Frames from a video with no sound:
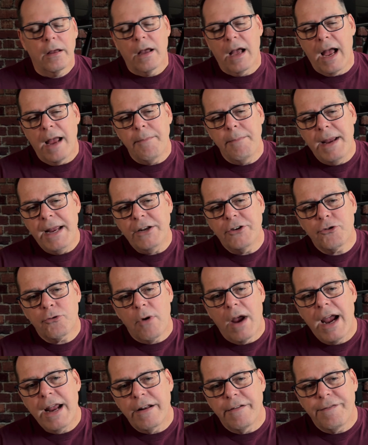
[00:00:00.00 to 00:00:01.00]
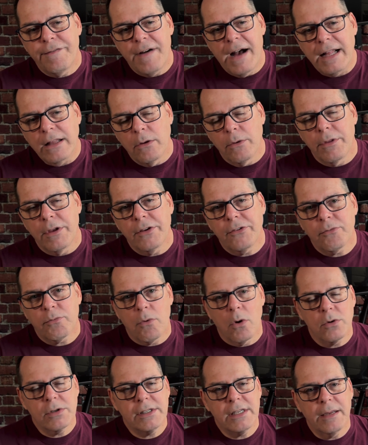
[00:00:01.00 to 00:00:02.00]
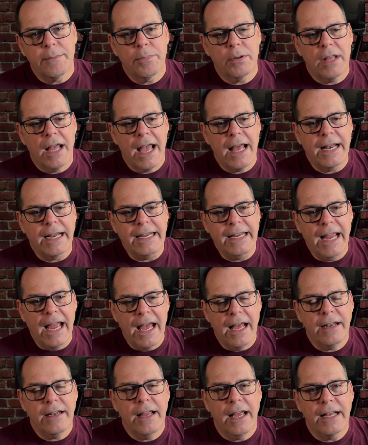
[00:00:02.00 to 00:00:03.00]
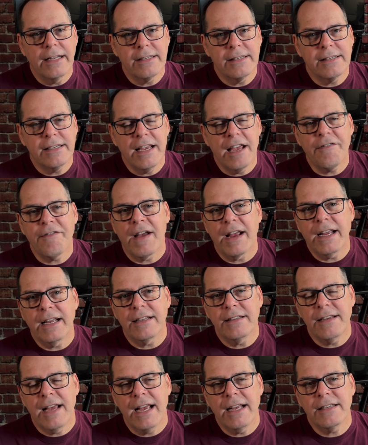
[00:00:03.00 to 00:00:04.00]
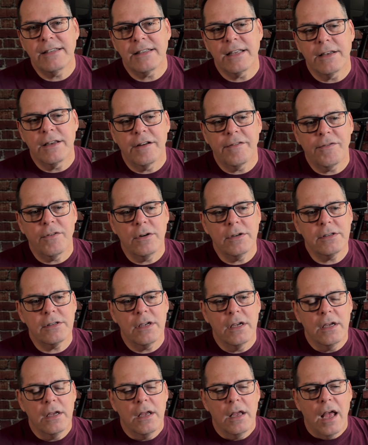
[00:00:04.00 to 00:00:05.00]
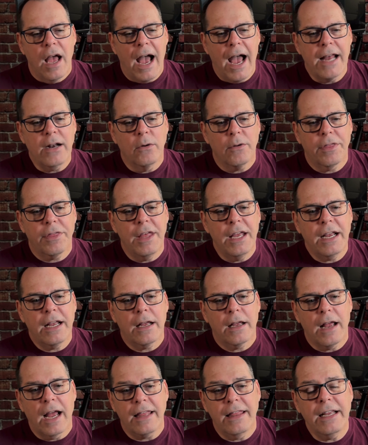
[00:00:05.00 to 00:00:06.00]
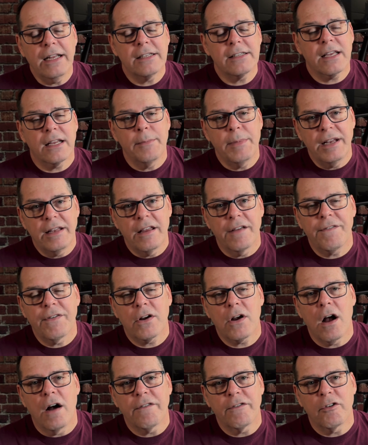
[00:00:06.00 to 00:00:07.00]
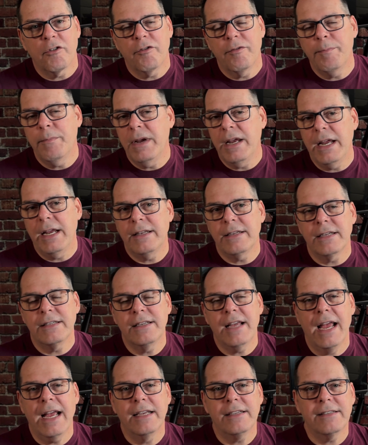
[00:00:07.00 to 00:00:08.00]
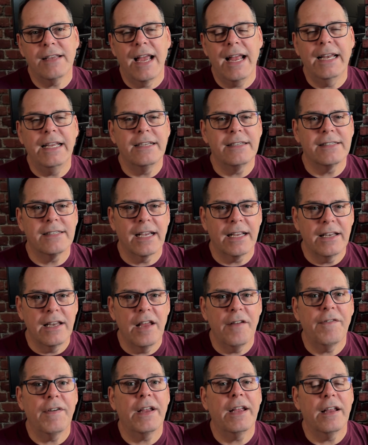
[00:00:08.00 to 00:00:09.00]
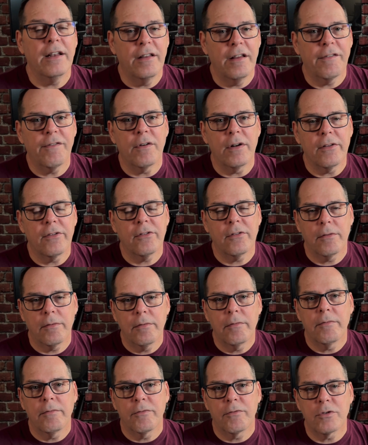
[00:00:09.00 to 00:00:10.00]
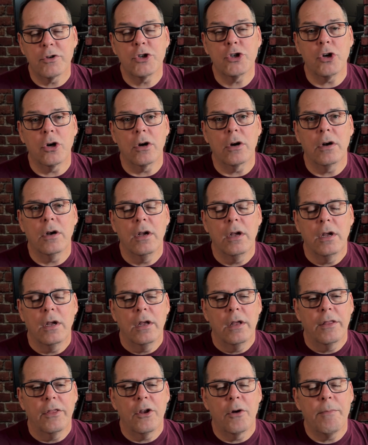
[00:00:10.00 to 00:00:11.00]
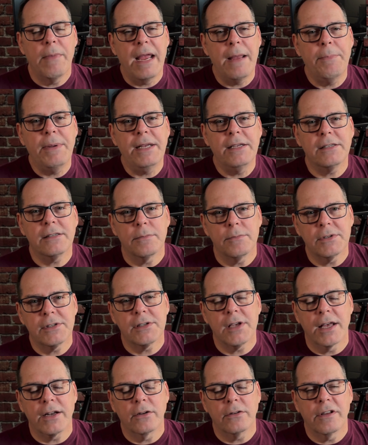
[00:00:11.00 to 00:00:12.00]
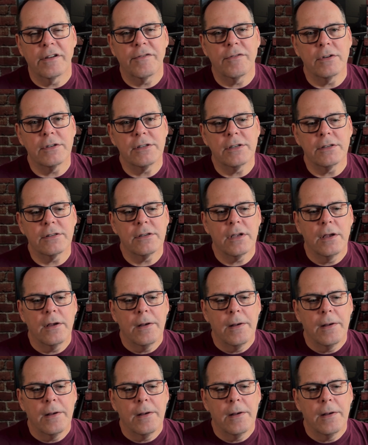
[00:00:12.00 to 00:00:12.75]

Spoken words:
I may try to follow this roasting plan again and see if I can taste the difference. I think it's going to be difficult for me to taste any significant difference, for sure. There may be some subtle differences.